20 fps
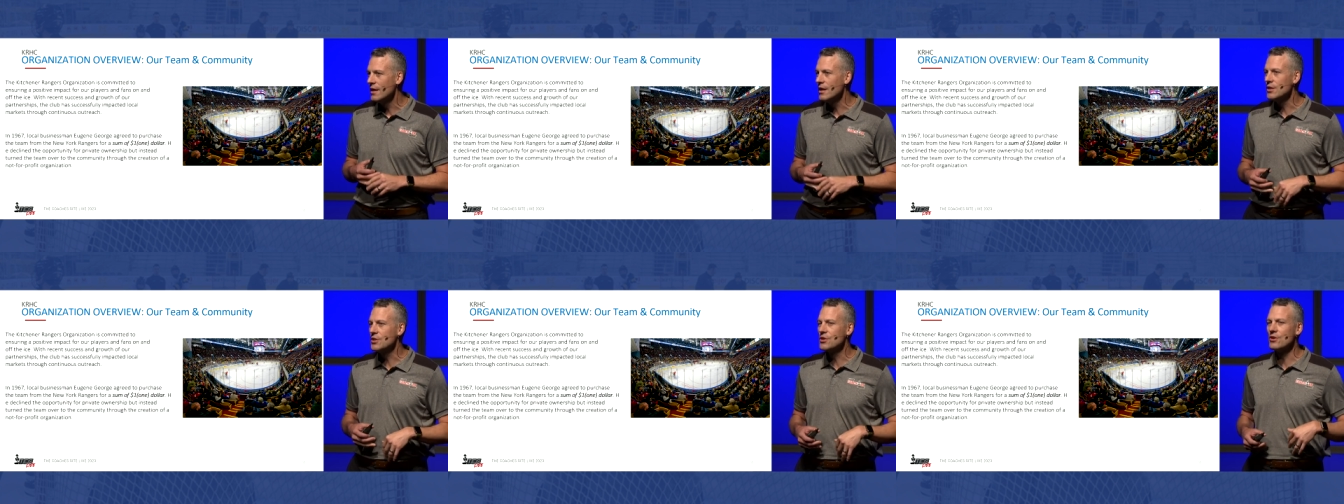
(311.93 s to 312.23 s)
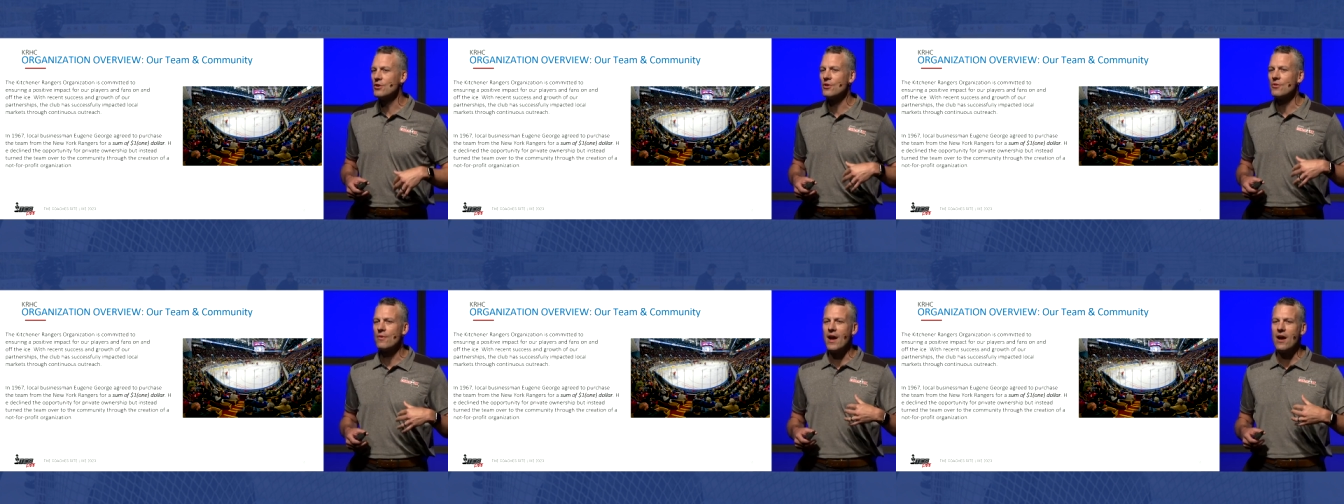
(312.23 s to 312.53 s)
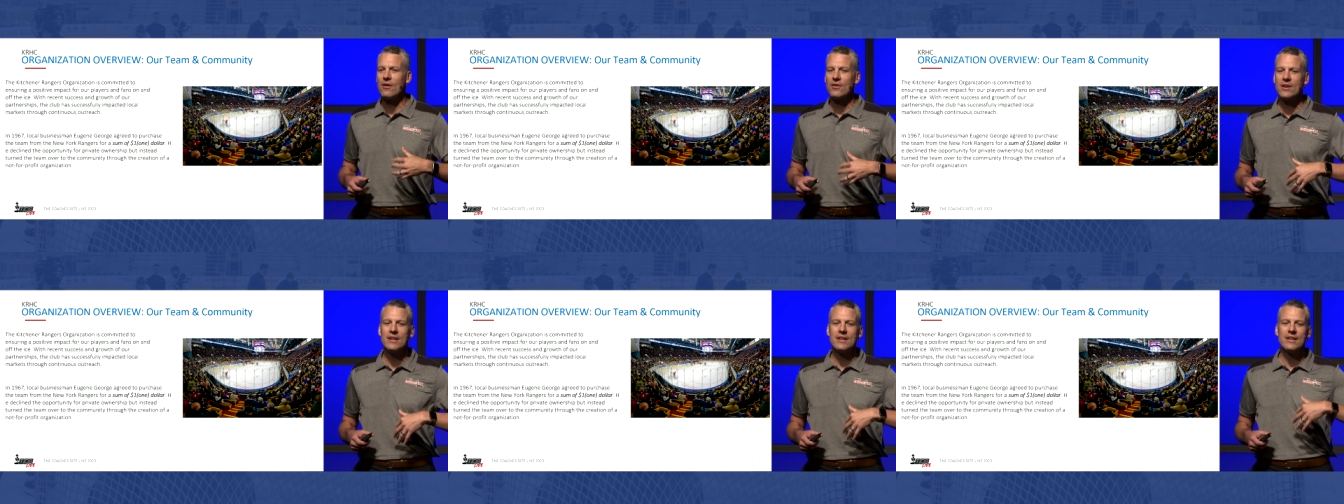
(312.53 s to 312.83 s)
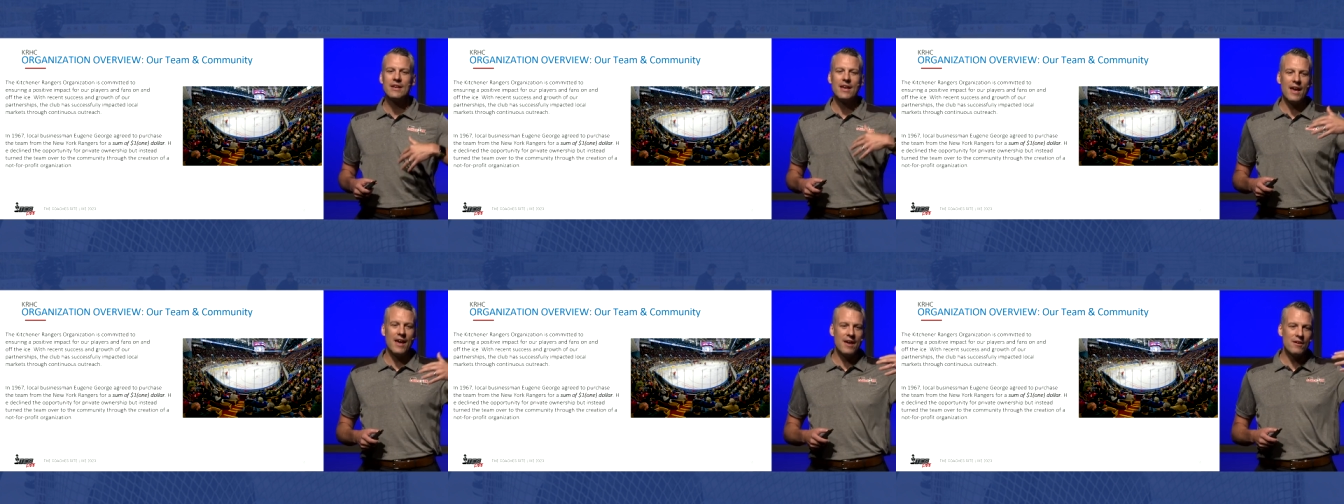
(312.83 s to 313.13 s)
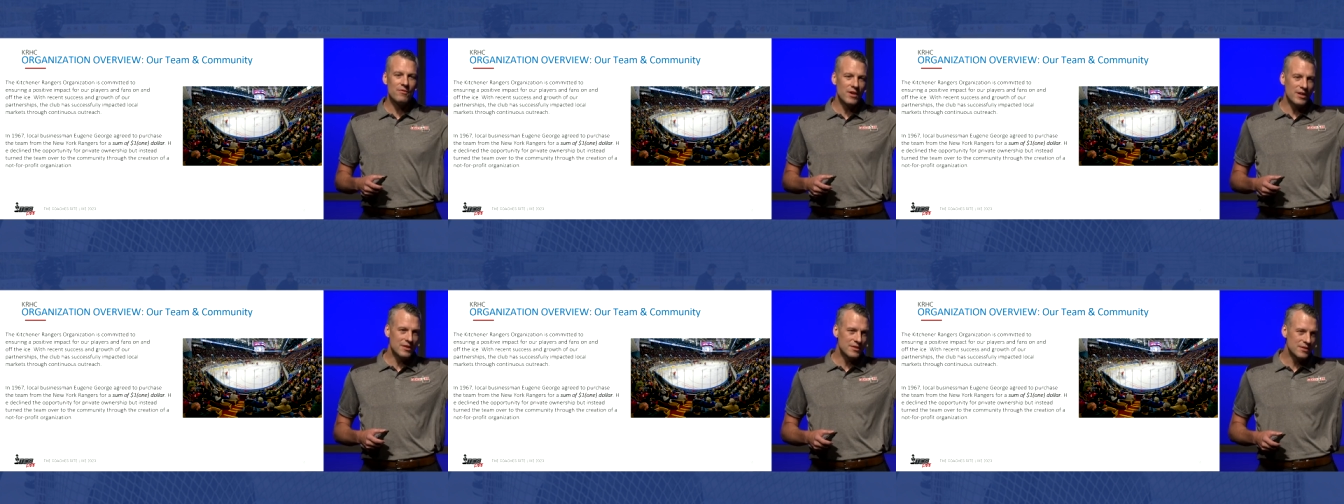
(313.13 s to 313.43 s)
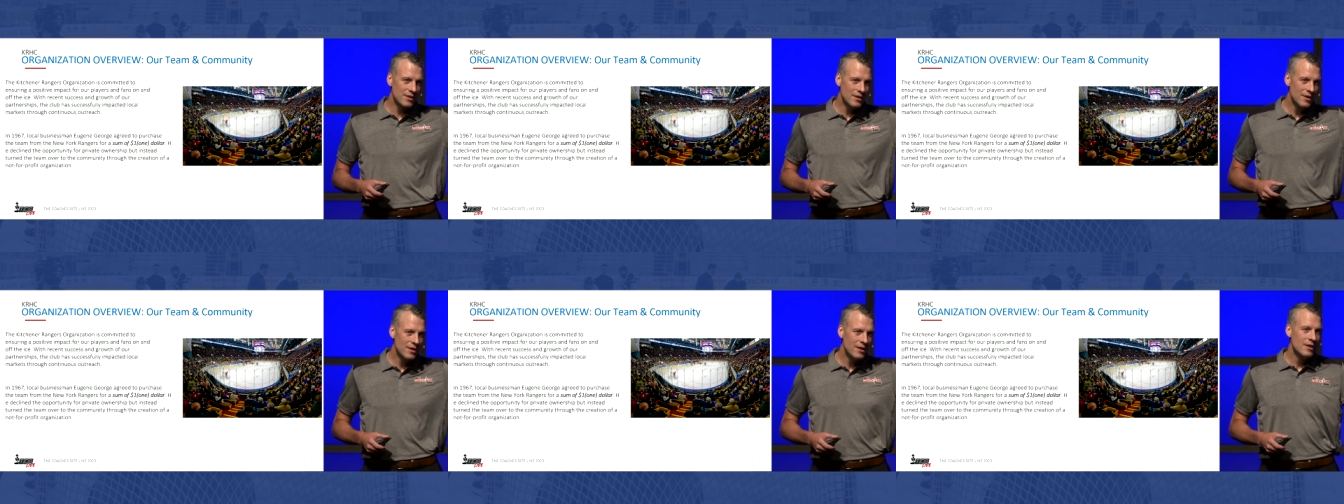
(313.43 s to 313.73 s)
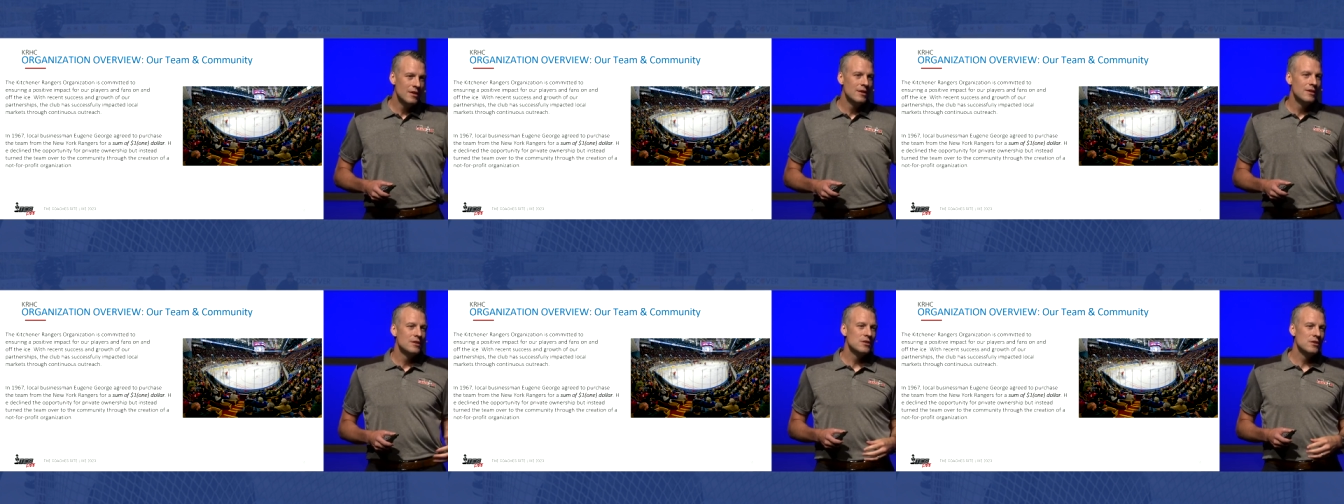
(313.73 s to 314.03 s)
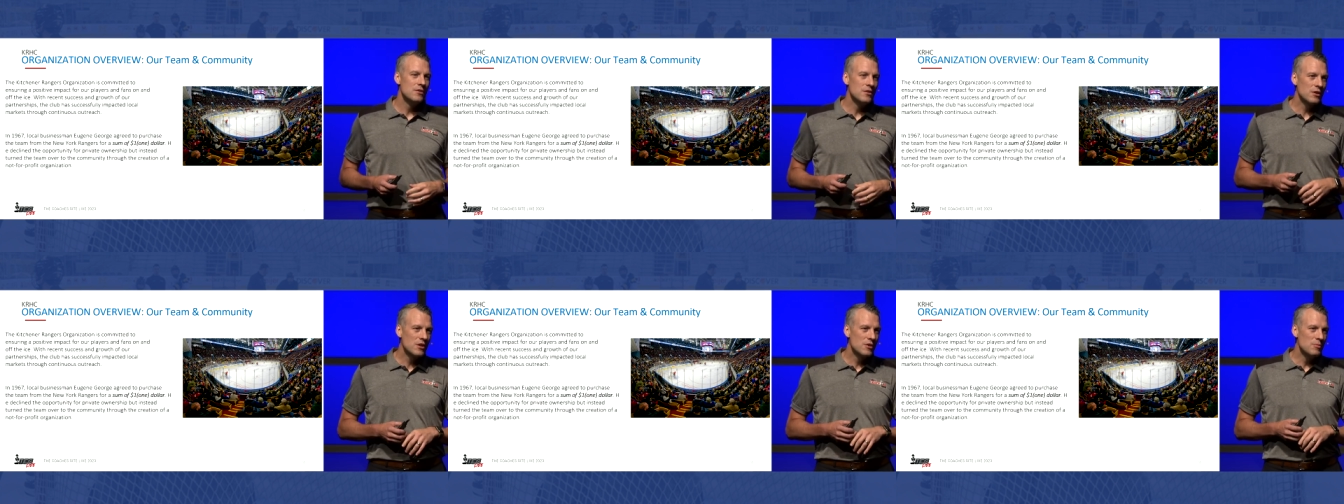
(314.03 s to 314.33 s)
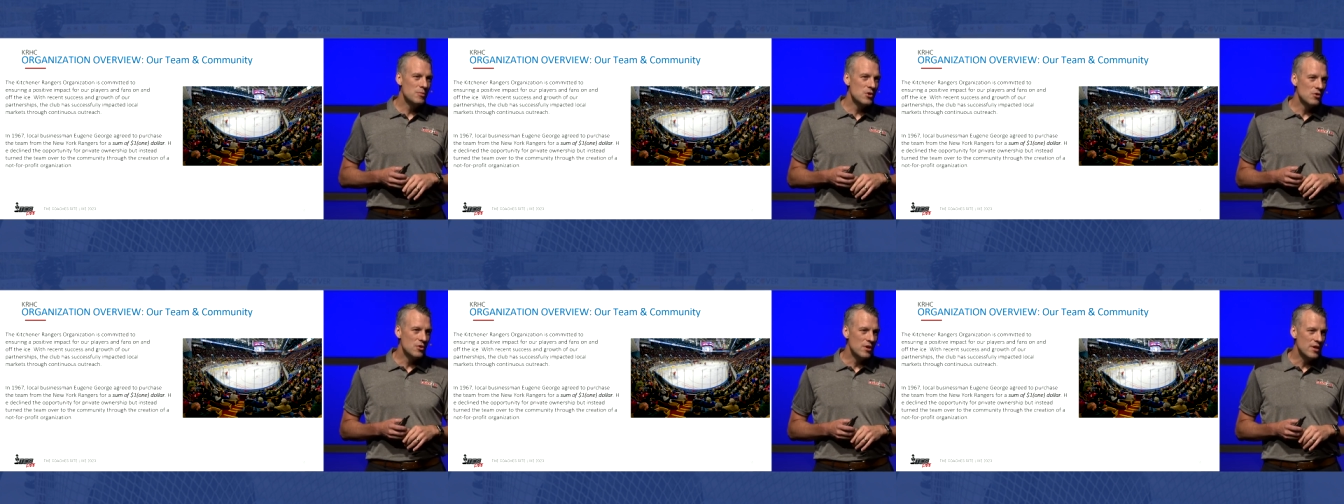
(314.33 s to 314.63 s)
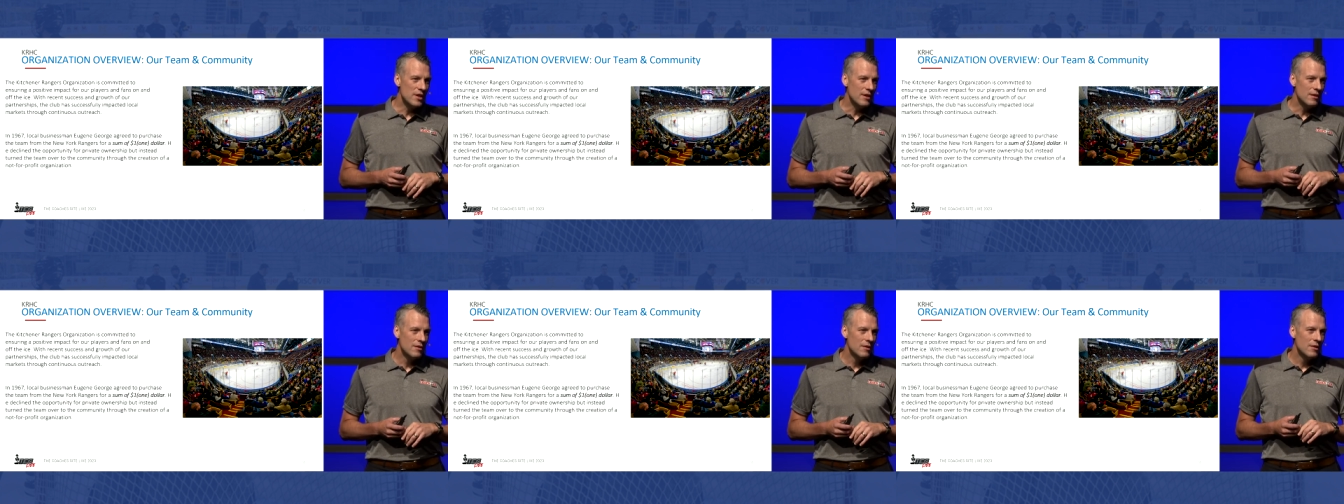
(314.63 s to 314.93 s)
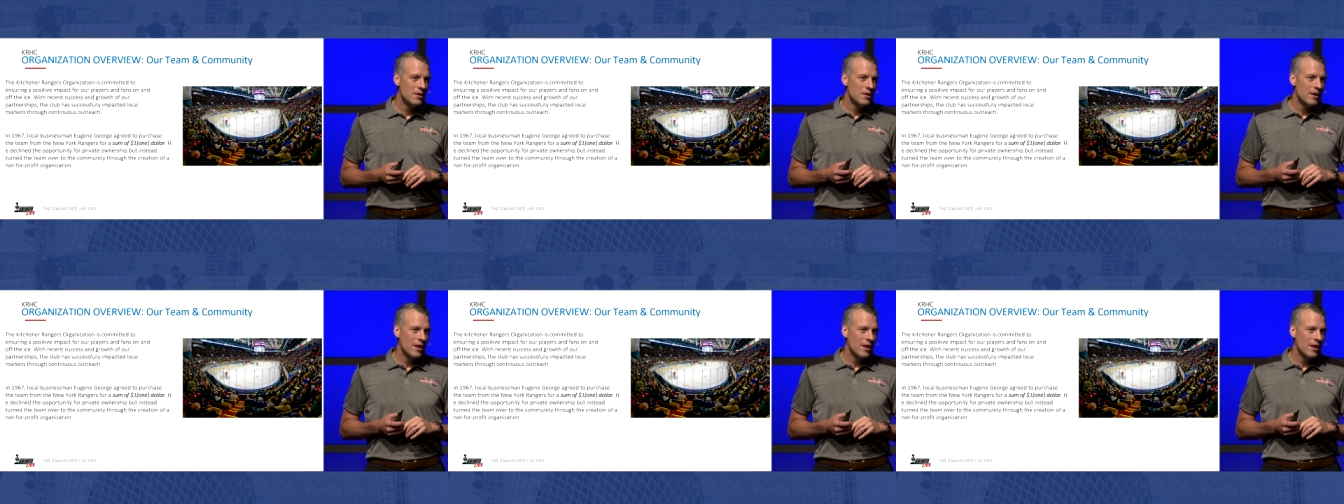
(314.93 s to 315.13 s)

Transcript: he turned around and gave it to the community